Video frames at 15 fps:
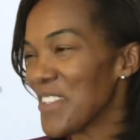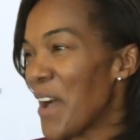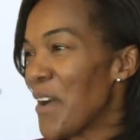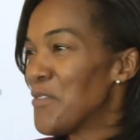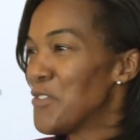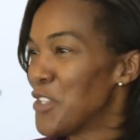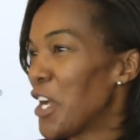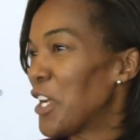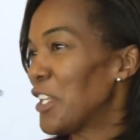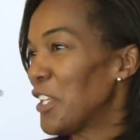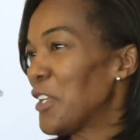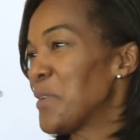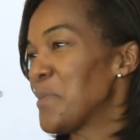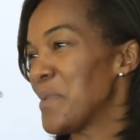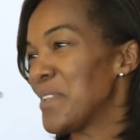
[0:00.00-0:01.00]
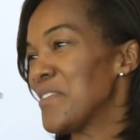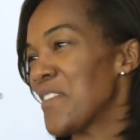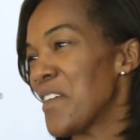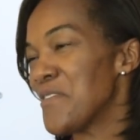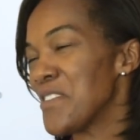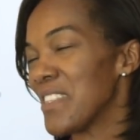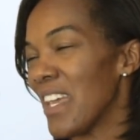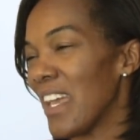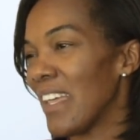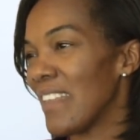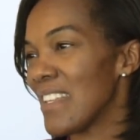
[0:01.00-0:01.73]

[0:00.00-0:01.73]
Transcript: so I've done a little bit of everything.